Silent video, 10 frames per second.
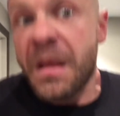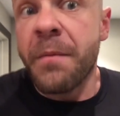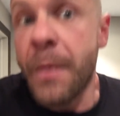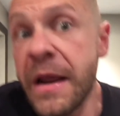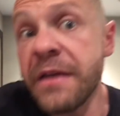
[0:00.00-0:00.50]

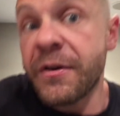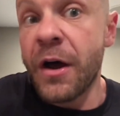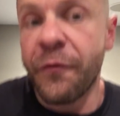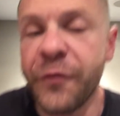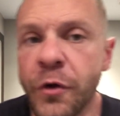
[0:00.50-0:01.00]
It might even
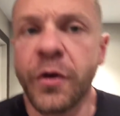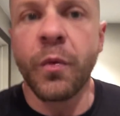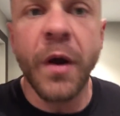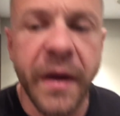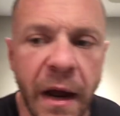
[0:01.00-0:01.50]
help fuel your
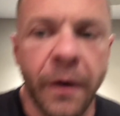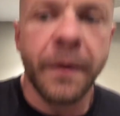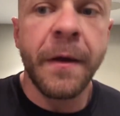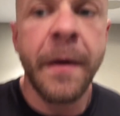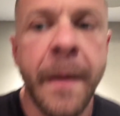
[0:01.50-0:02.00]
workout.
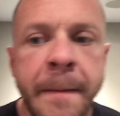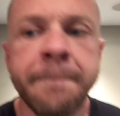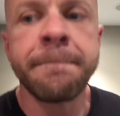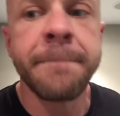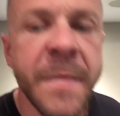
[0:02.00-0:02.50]

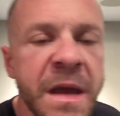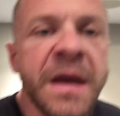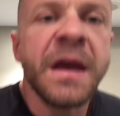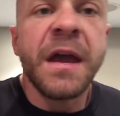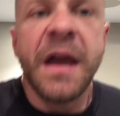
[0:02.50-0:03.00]

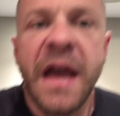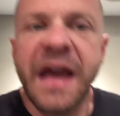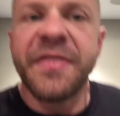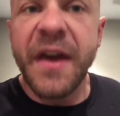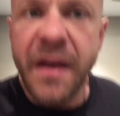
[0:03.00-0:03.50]

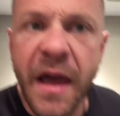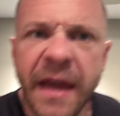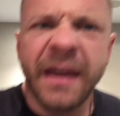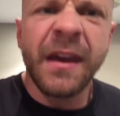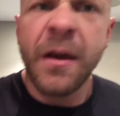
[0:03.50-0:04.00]
And then,
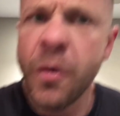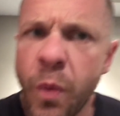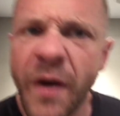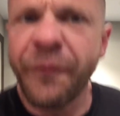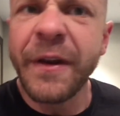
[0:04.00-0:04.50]
like,
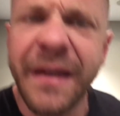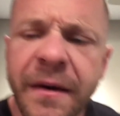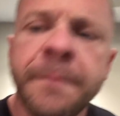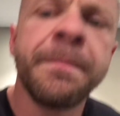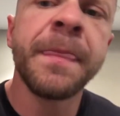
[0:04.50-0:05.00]
what if we did
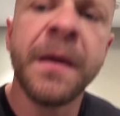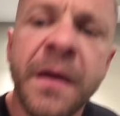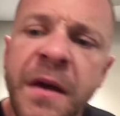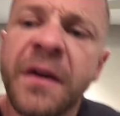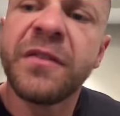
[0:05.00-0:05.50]

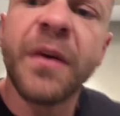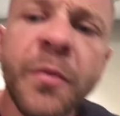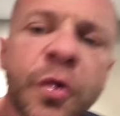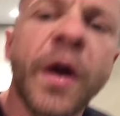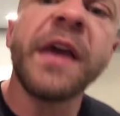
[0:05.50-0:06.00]

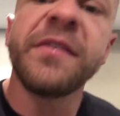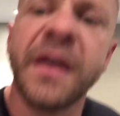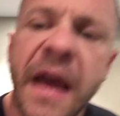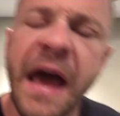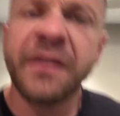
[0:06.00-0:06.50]
something crazy
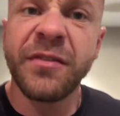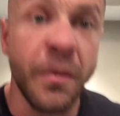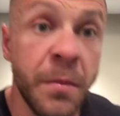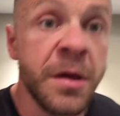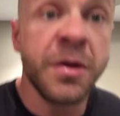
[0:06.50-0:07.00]
and add
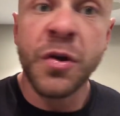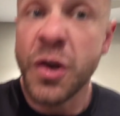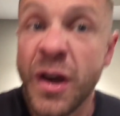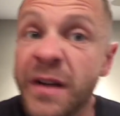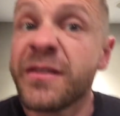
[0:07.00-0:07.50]
some
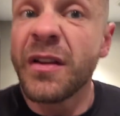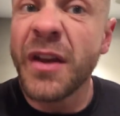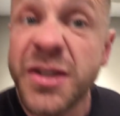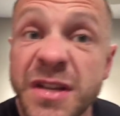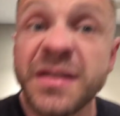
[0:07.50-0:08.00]

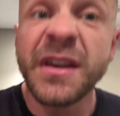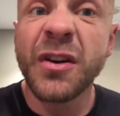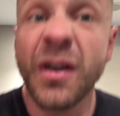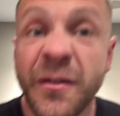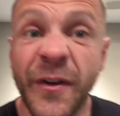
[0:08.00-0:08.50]
deliciously
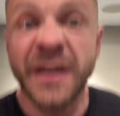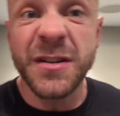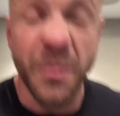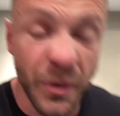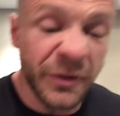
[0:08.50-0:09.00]
cooked
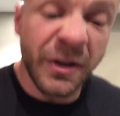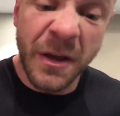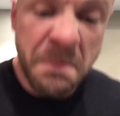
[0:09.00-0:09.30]
vegetables?